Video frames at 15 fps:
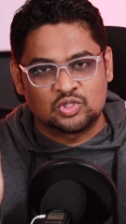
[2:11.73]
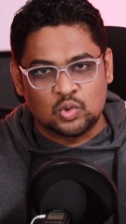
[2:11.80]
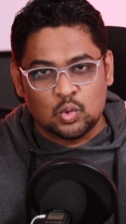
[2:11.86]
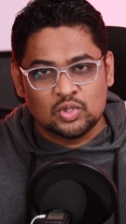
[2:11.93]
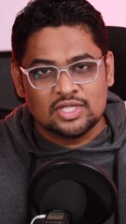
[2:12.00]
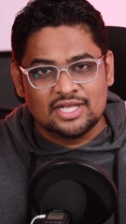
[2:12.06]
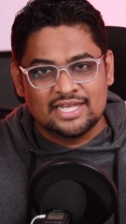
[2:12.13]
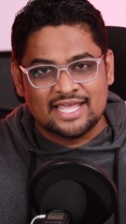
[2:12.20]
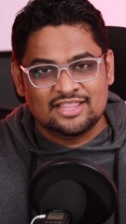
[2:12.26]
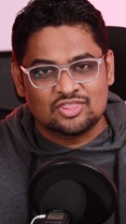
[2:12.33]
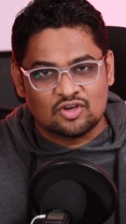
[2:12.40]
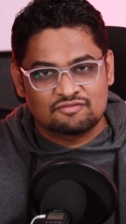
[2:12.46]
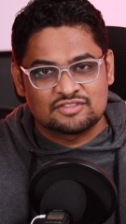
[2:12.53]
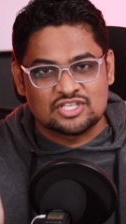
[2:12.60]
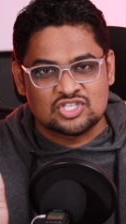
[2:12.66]
total length
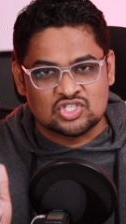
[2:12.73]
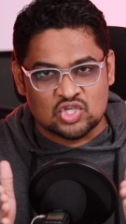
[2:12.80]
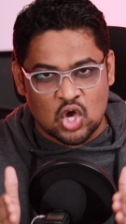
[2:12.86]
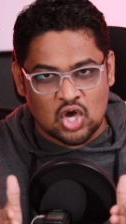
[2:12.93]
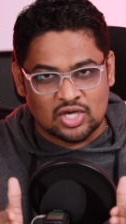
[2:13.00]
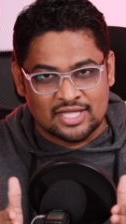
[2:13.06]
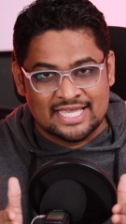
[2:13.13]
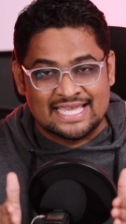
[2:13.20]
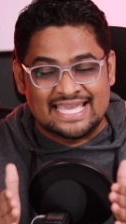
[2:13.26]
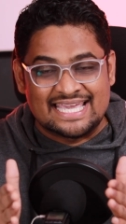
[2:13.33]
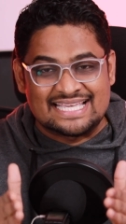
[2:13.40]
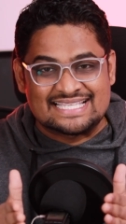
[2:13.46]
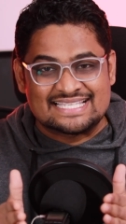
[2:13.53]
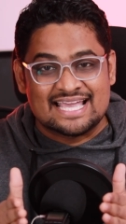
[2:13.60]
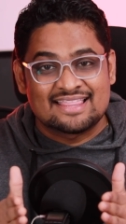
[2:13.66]
of the song
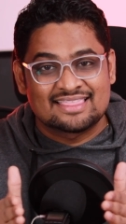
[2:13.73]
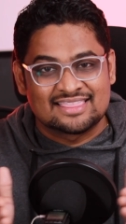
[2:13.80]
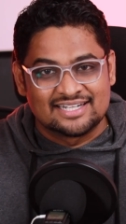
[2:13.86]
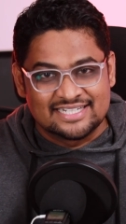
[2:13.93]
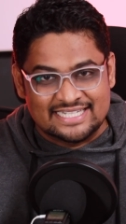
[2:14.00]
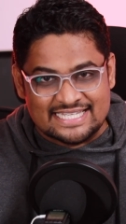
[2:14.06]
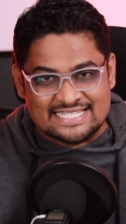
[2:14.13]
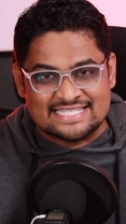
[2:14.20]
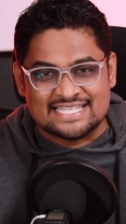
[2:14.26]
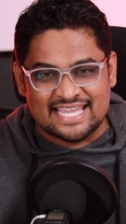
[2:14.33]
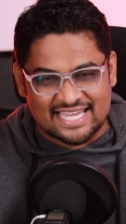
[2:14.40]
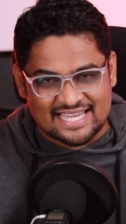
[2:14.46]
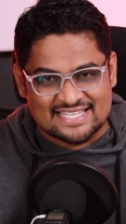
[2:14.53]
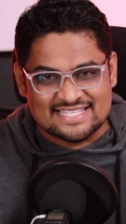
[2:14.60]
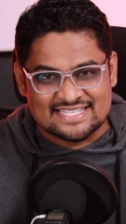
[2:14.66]
is 30
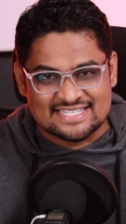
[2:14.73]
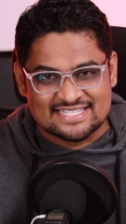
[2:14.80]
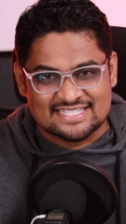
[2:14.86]
seconds.